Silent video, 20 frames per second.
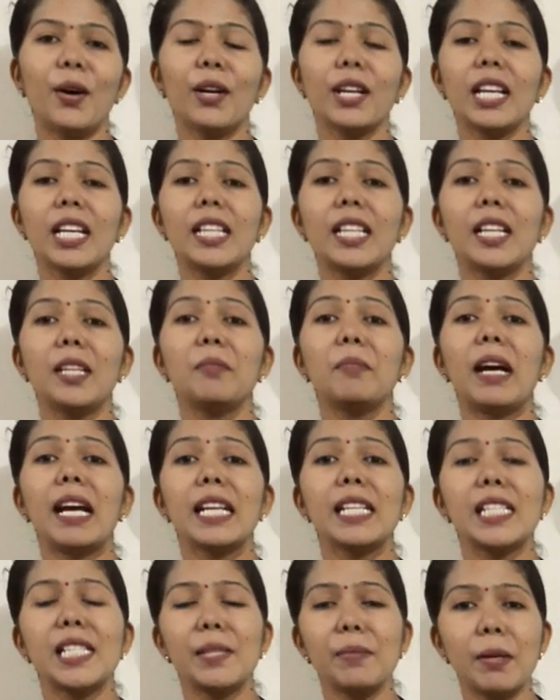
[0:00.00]
Okay, then
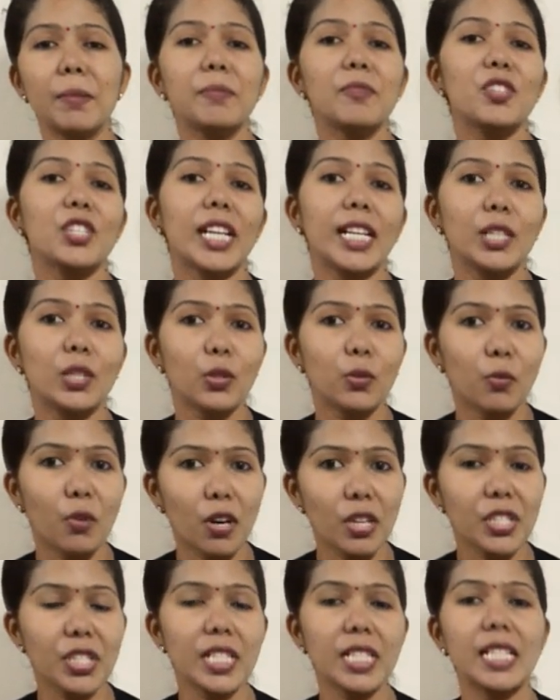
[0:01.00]
maximum try to
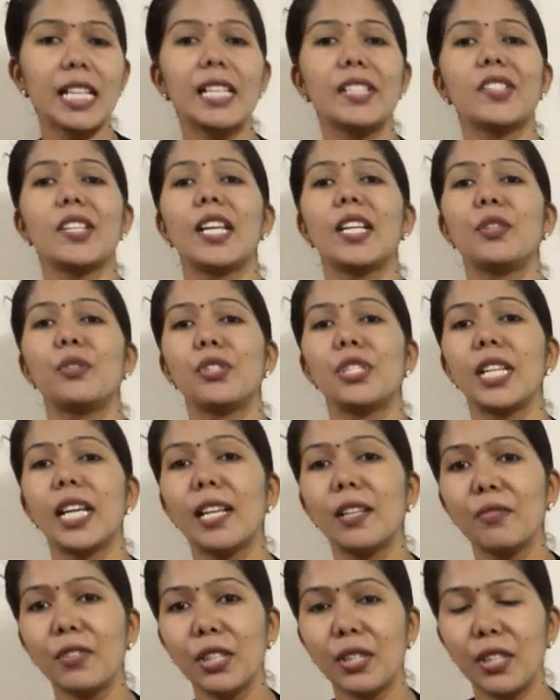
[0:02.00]
watch it and try to
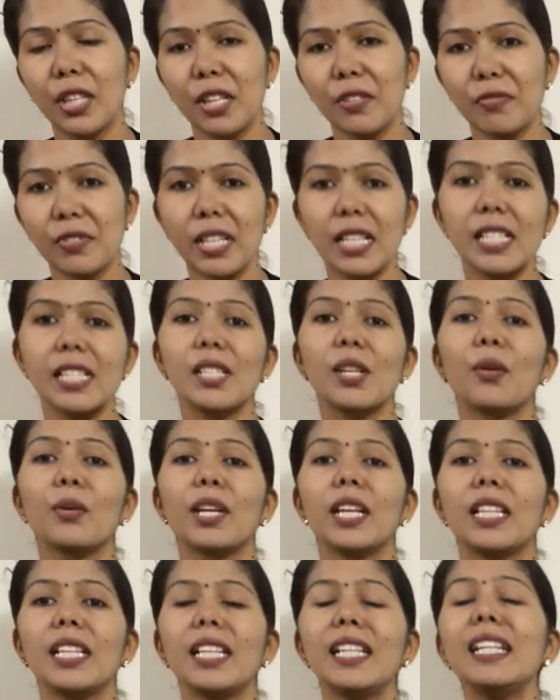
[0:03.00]
share with your friends.
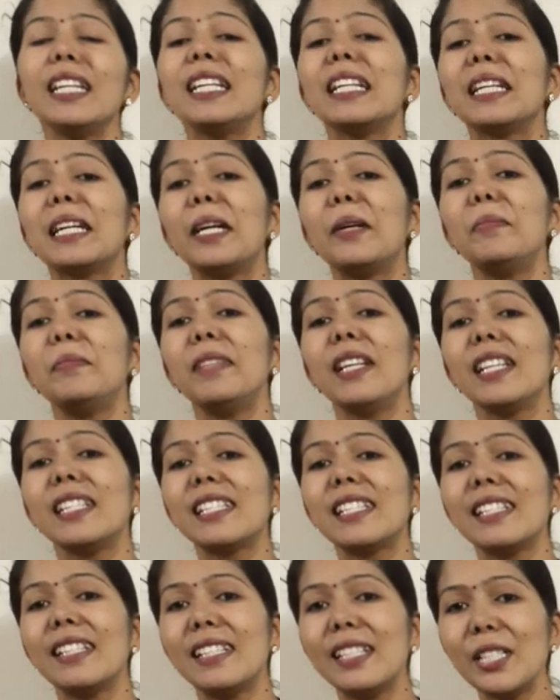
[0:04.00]
Okay, then come,
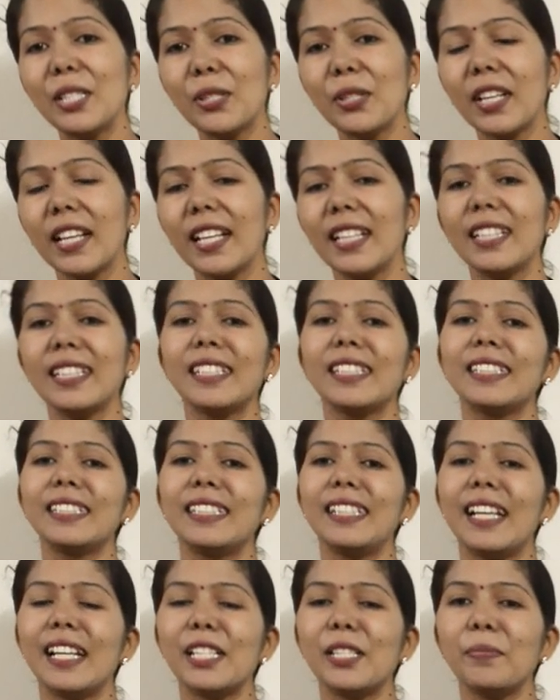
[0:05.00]
let's learn together.
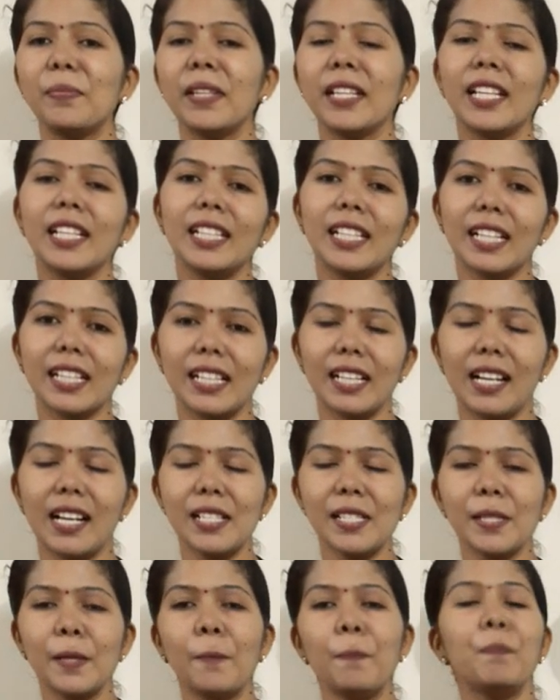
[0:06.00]
Let's begin the
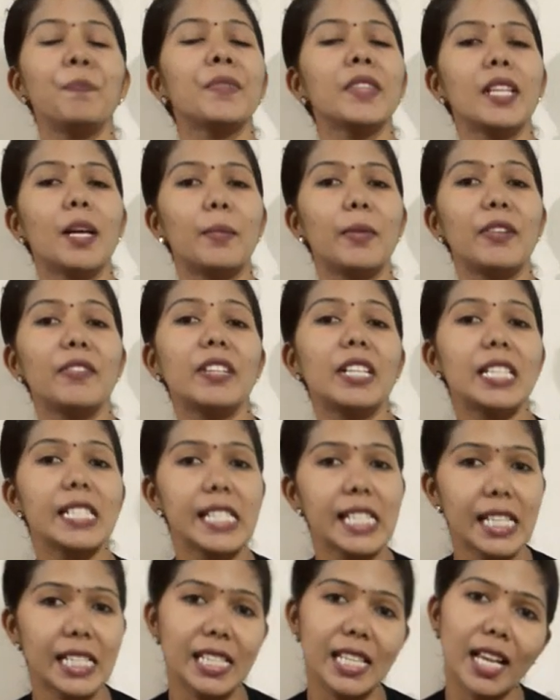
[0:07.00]
class. Nammal ivide
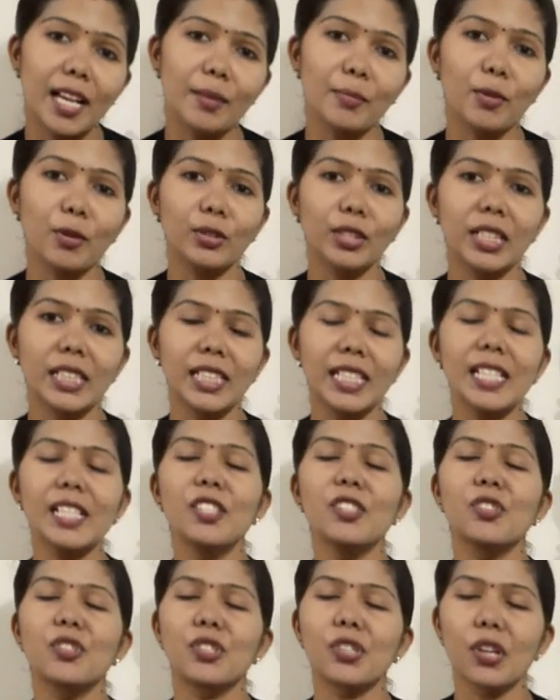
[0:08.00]
discuss cheyan
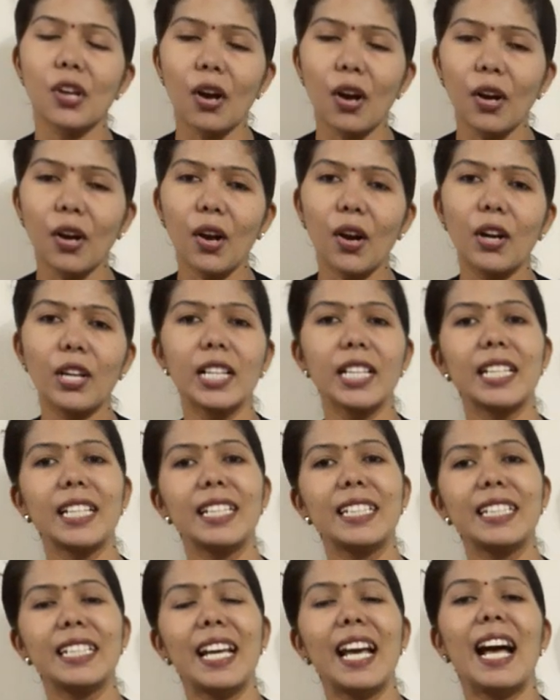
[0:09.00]
povunnathu strong
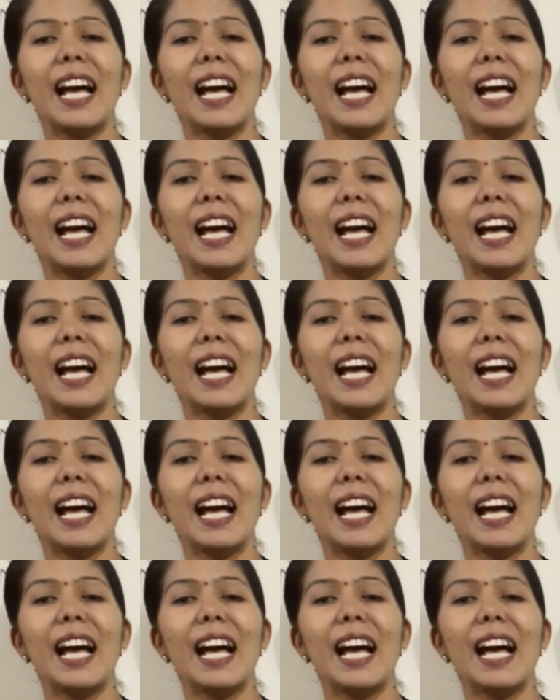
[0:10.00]
ordering